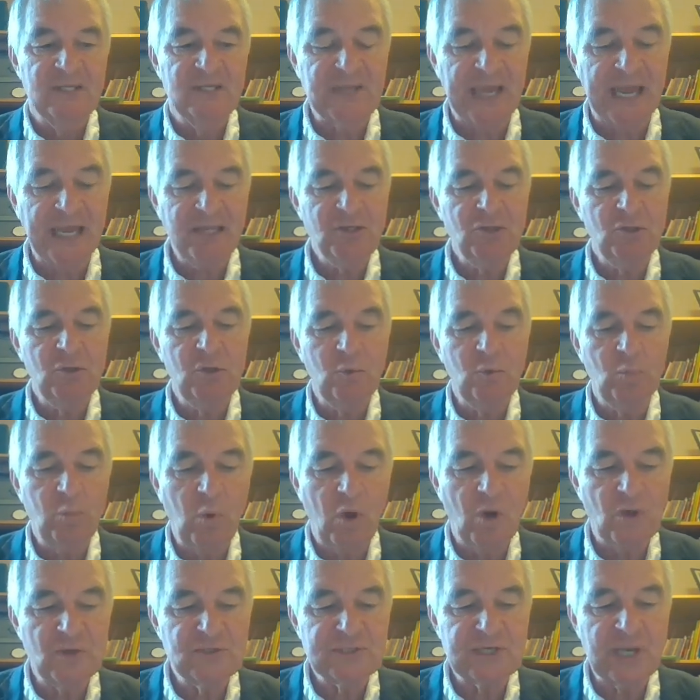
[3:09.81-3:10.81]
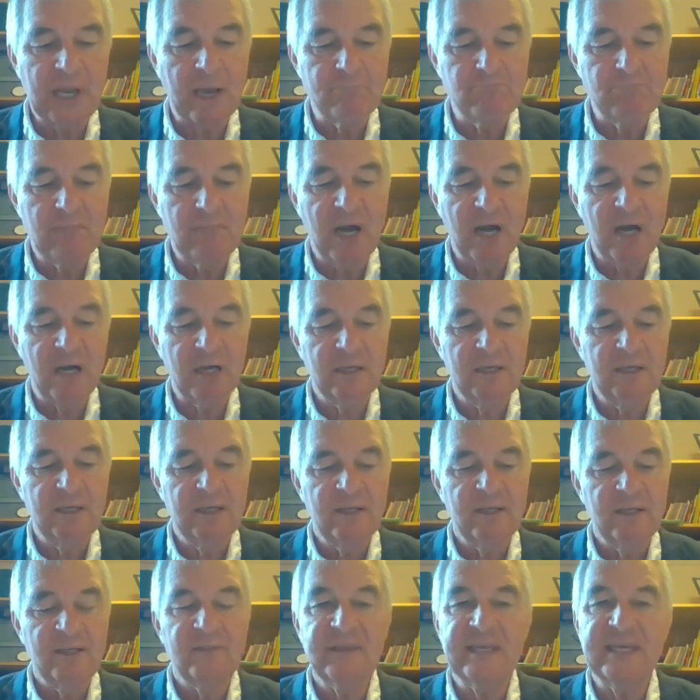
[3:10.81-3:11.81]
Daniel was among
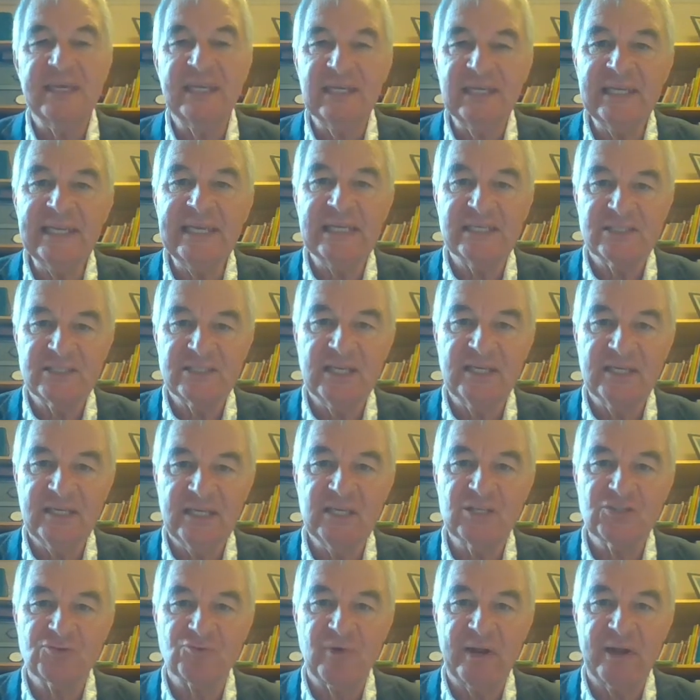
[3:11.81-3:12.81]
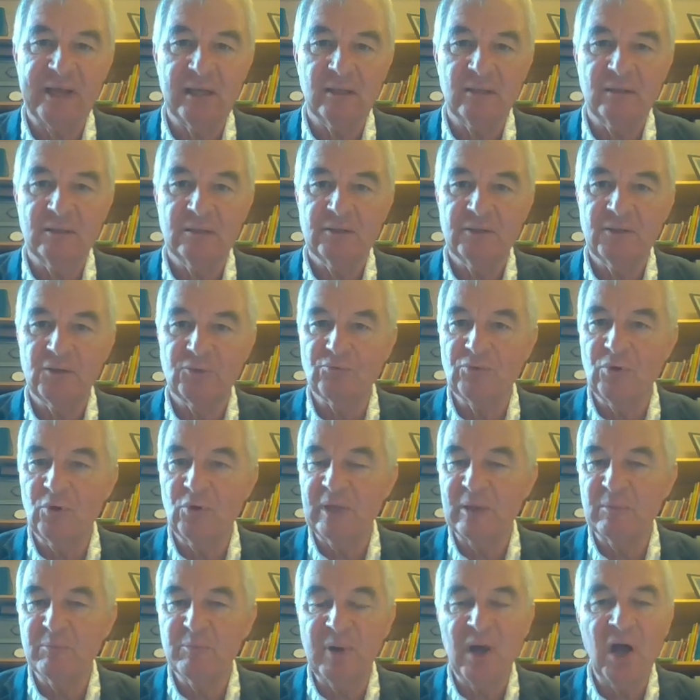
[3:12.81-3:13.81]
the elite in Israel, the
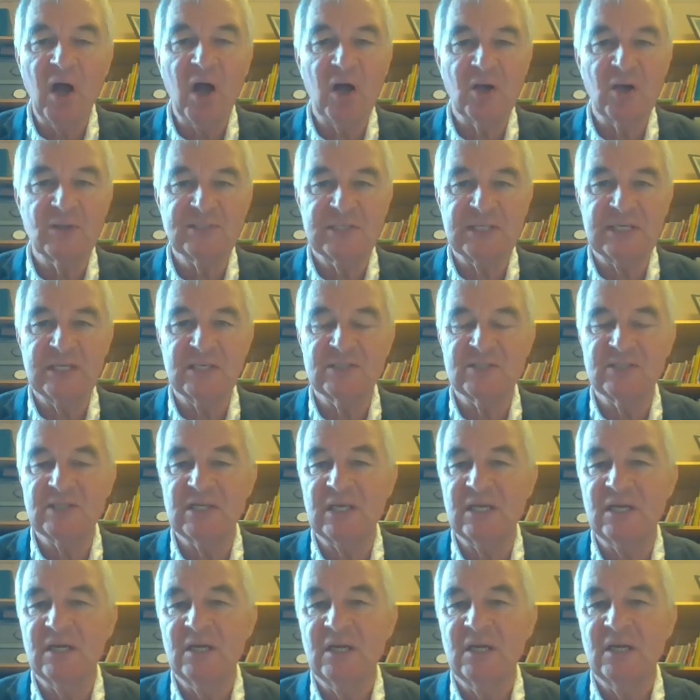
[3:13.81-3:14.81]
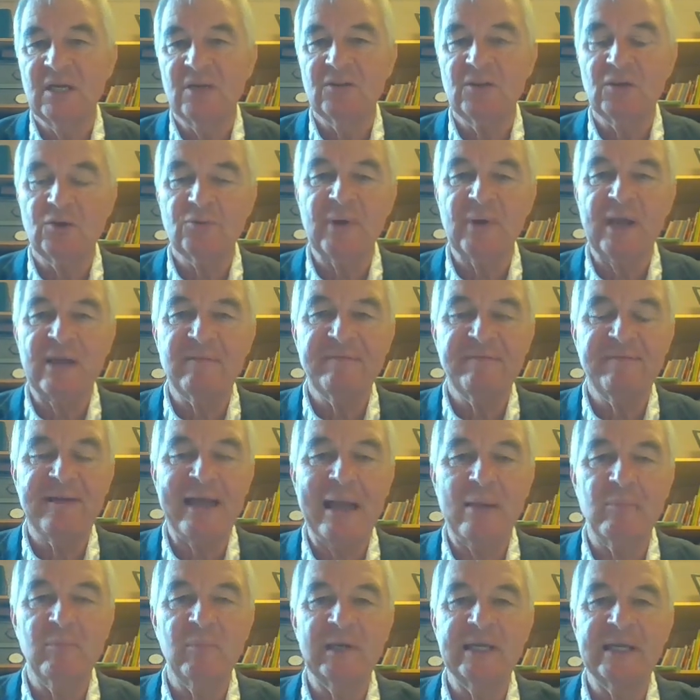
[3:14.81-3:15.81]
ruling parties, the great
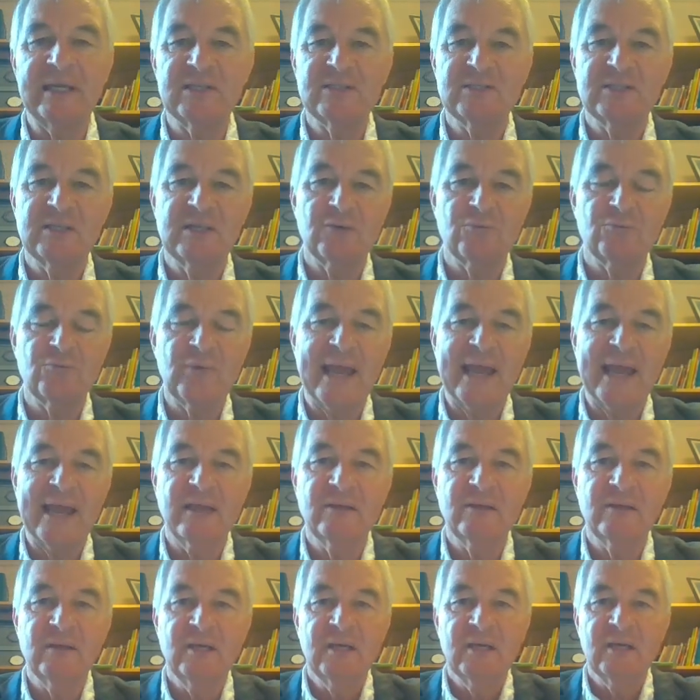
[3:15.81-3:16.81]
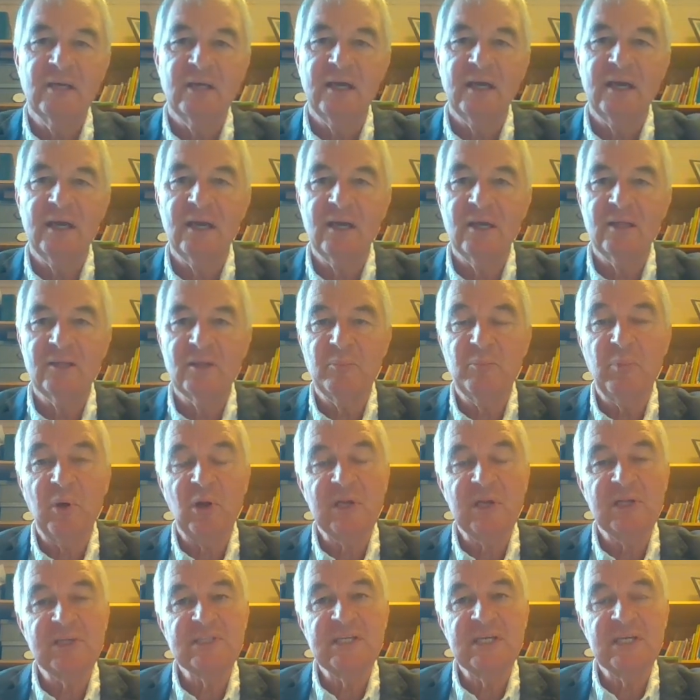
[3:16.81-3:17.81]
families that ran the
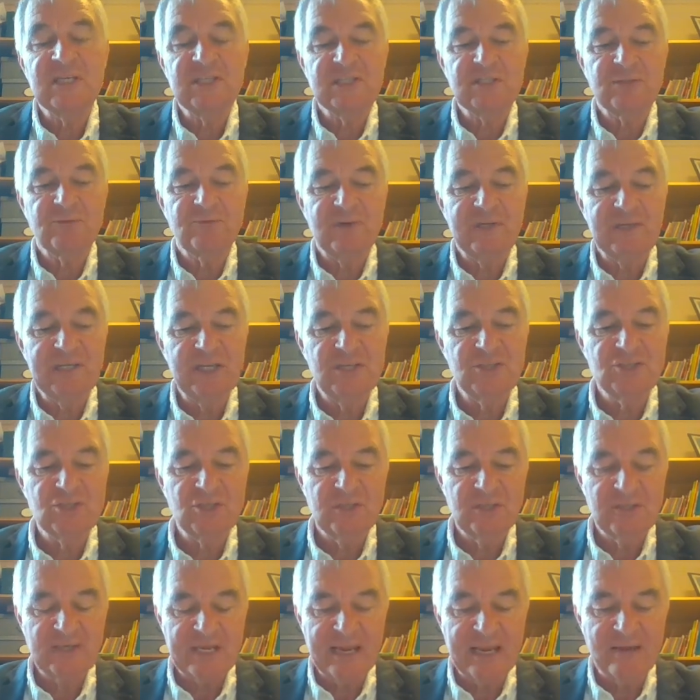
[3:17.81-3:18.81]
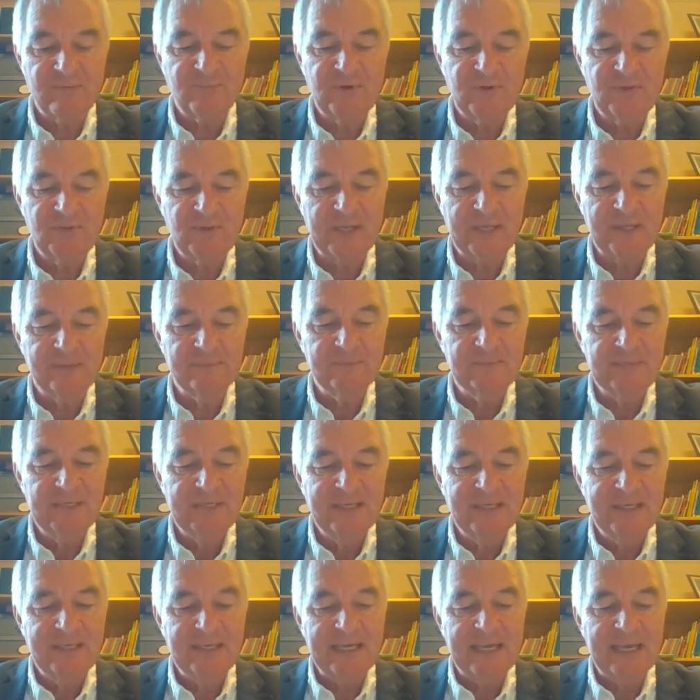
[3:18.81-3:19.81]
politics, the religion, everything.
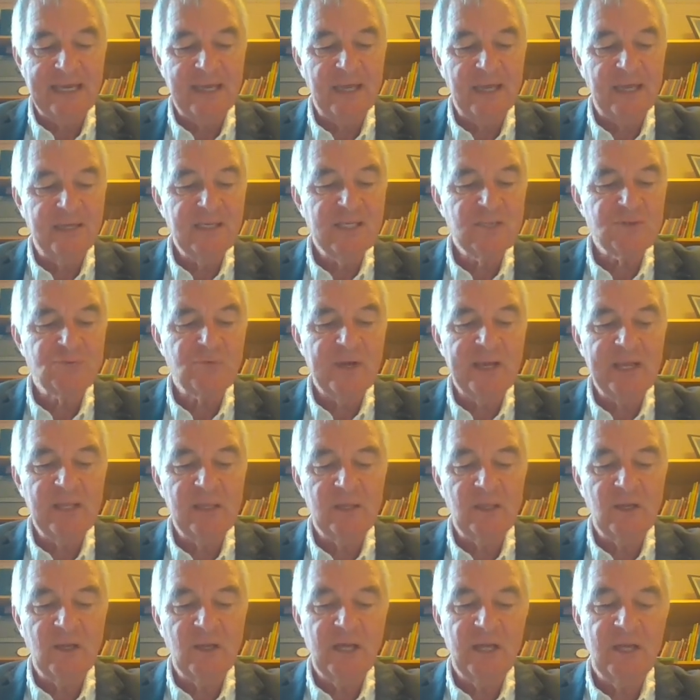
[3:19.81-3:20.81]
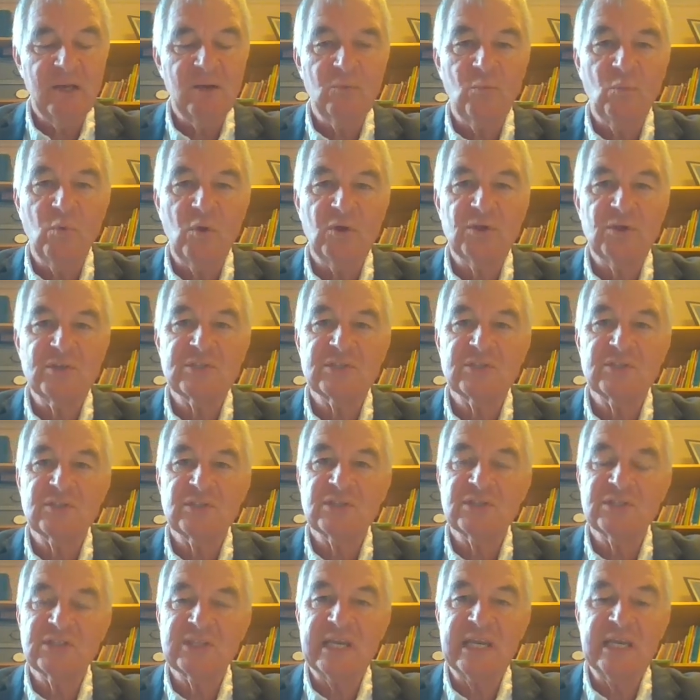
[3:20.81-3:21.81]
And Israel was
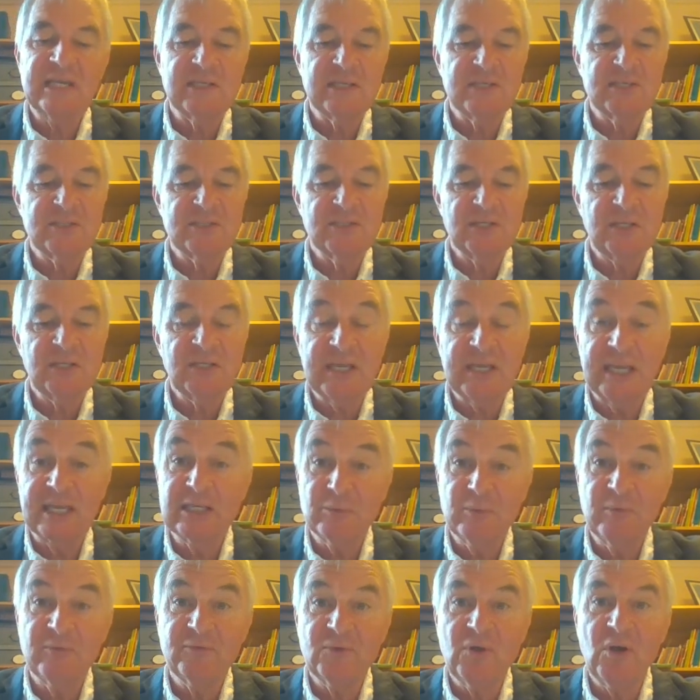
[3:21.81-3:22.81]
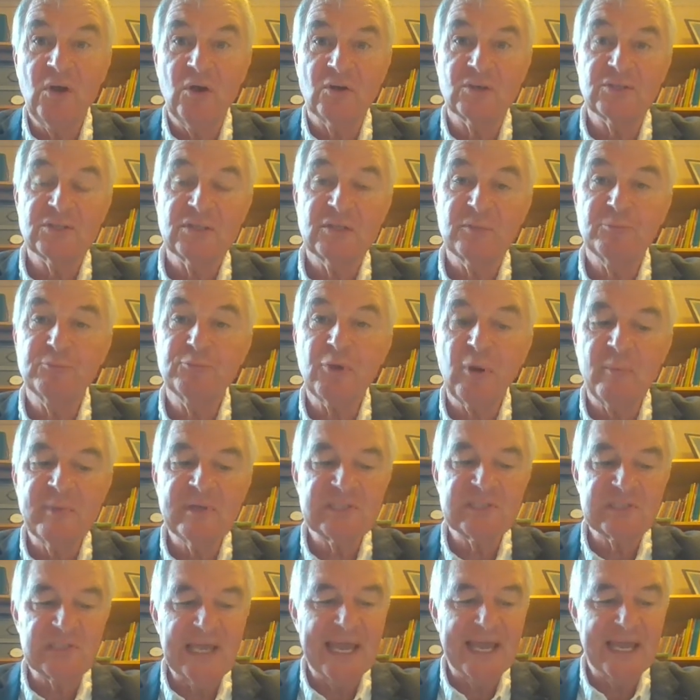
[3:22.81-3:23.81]
seen as the kingdom of God, the
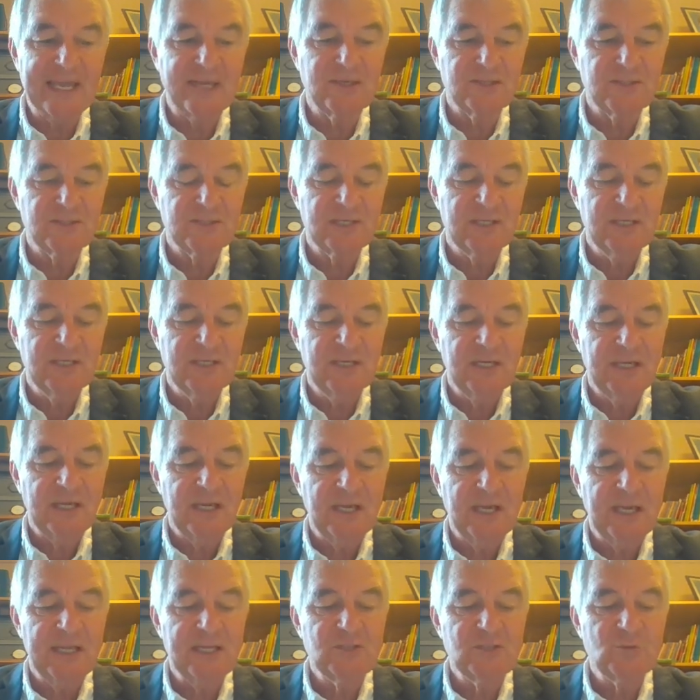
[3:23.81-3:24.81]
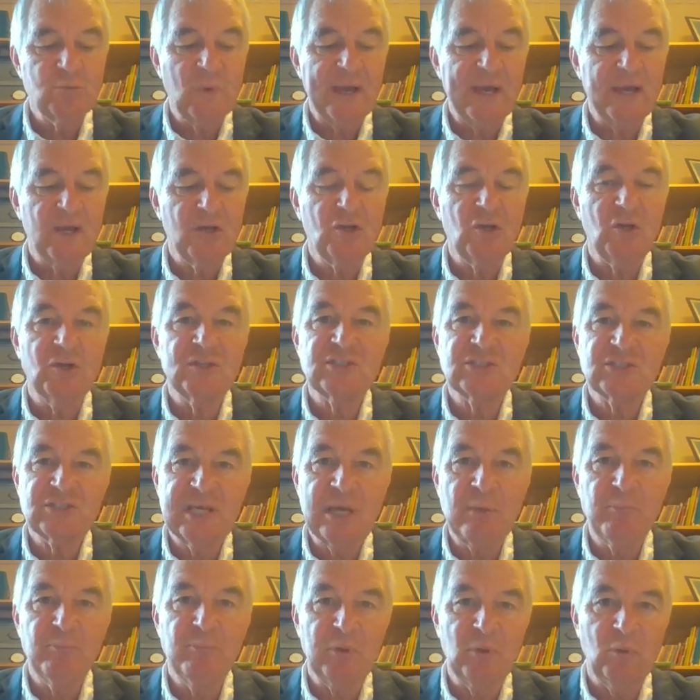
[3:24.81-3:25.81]
promised land. It's where God's
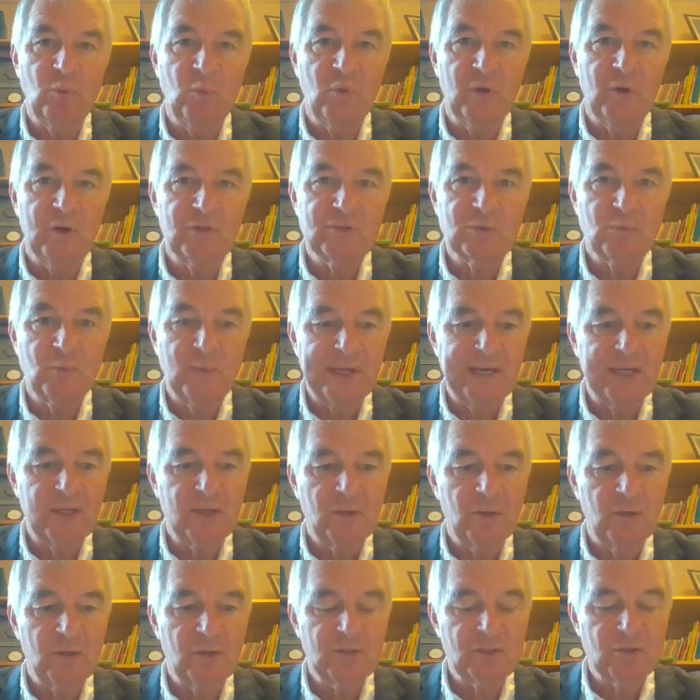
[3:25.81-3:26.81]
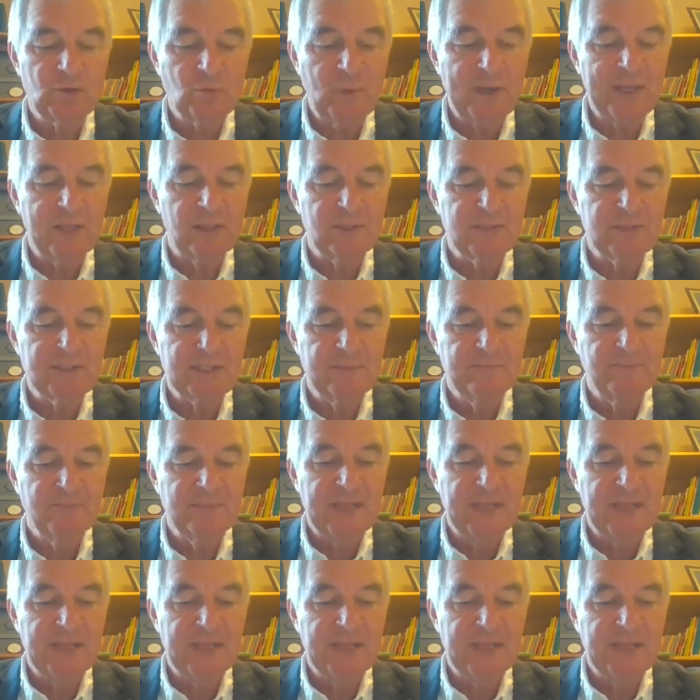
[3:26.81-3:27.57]
temple was, where God dwelt.